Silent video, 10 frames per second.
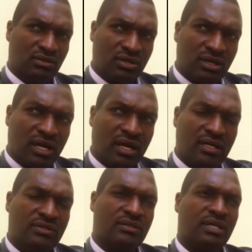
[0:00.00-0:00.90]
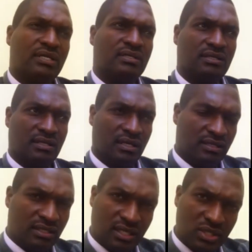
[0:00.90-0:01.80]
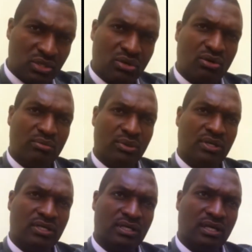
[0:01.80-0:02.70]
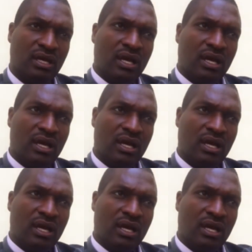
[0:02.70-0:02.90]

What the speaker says: donor countries, the international community.